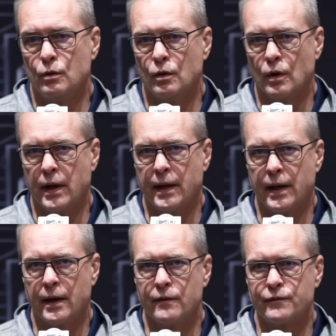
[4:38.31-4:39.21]
I
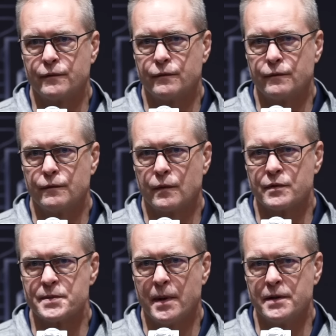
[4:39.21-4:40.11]
have a
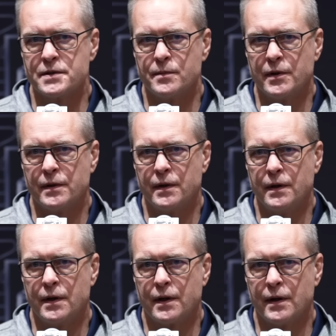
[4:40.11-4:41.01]

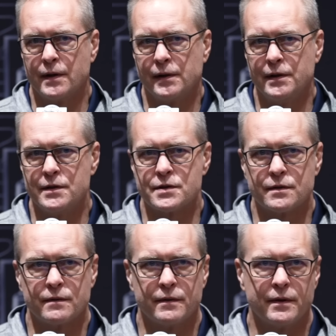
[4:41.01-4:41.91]
responsibility to kind of lead
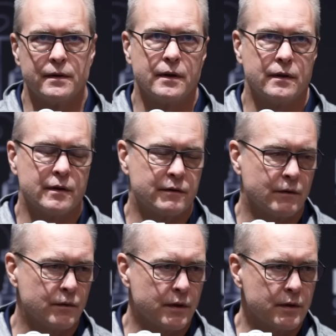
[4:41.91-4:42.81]
certain in the
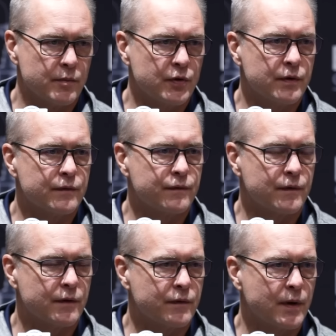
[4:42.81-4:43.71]
tone and the mood
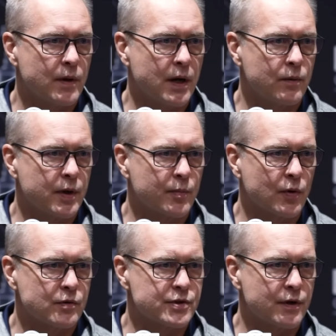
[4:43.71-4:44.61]
of how we
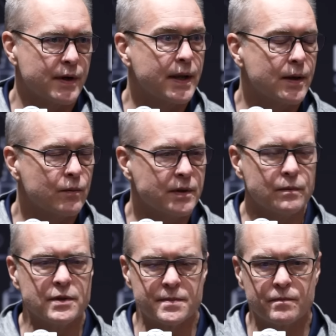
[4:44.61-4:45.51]
approach our day. And we
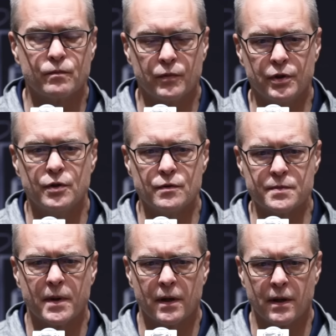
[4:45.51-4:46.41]
do
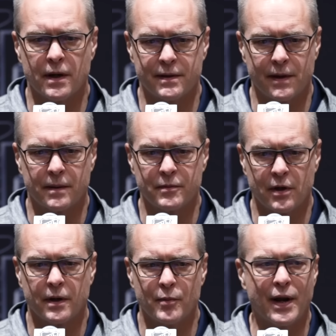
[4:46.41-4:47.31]
spend a lot of time
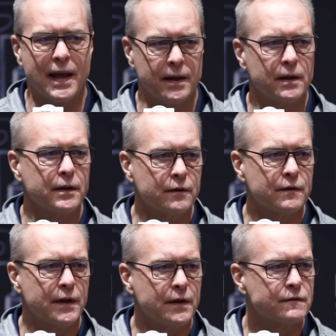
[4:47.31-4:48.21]
talking about handling your
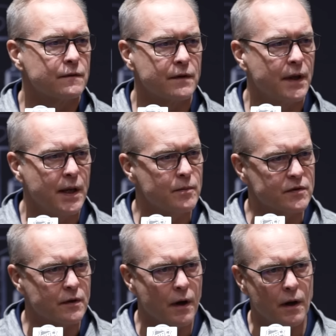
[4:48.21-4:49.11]
day. So the game
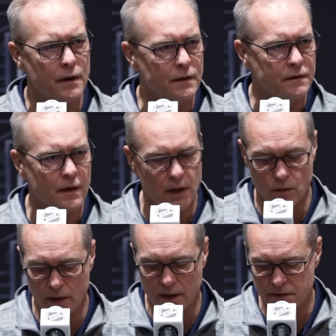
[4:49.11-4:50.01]
is gone, and today
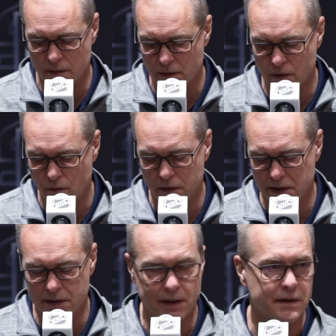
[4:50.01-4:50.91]
we have something that we
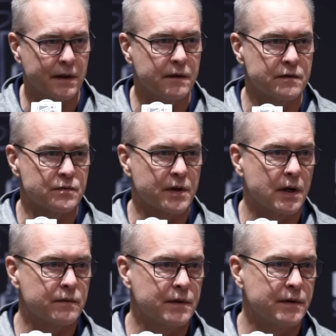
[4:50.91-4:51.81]
need to get done. There's
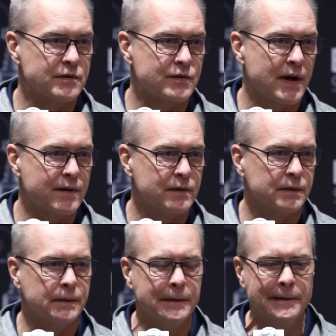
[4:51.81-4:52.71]
recovery, there's travel, and